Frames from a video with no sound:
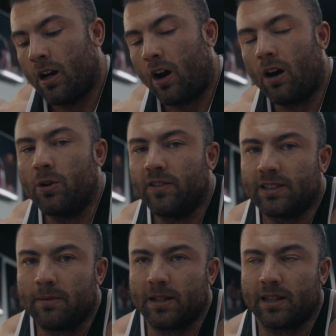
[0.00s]
I would have
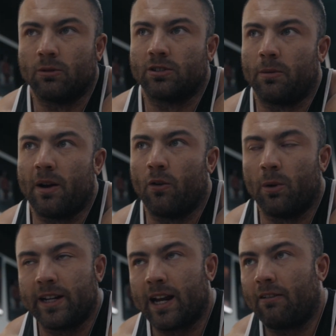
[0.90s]
said my delts are a bit of a
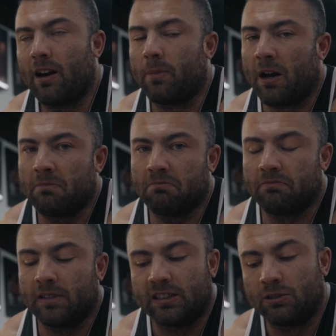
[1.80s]
weak area, but
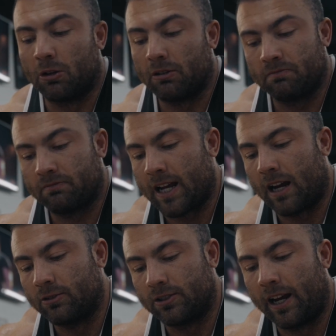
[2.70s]
this is what
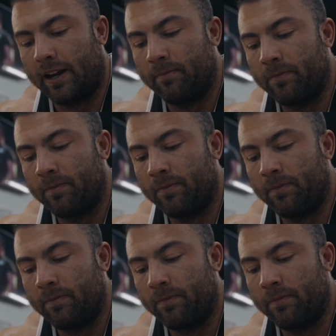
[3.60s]
Carl's saying.